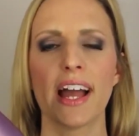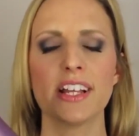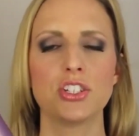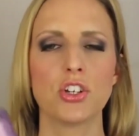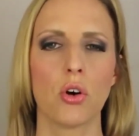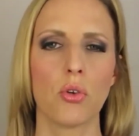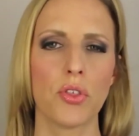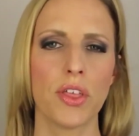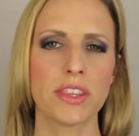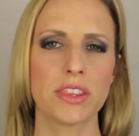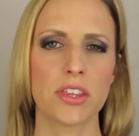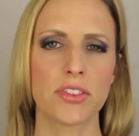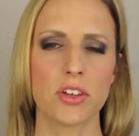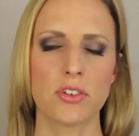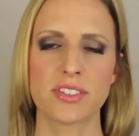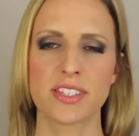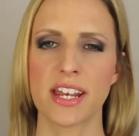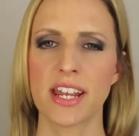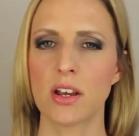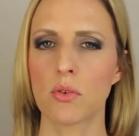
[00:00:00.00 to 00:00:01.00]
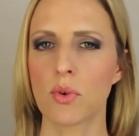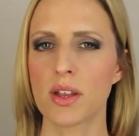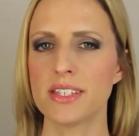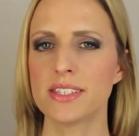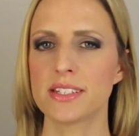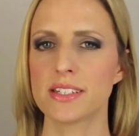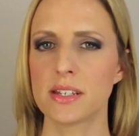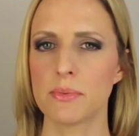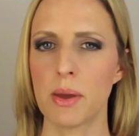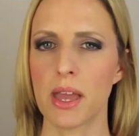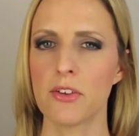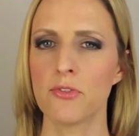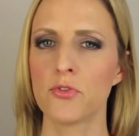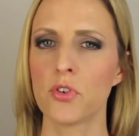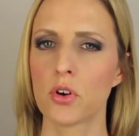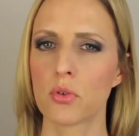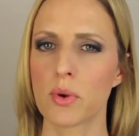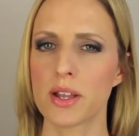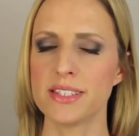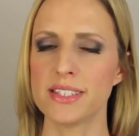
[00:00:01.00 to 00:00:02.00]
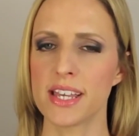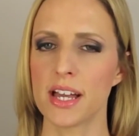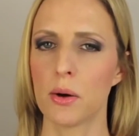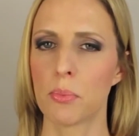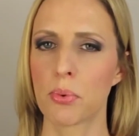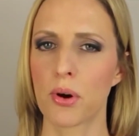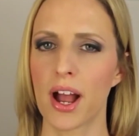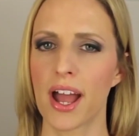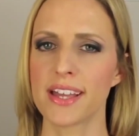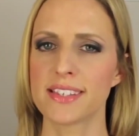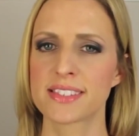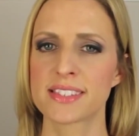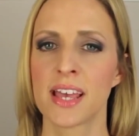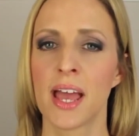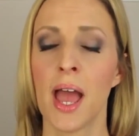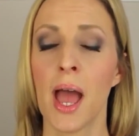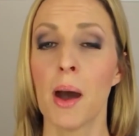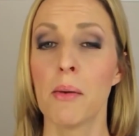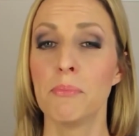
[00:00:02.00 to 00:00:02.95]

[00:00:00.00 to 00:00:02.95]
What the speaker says: I don't think that there's any reason to pay full retail price,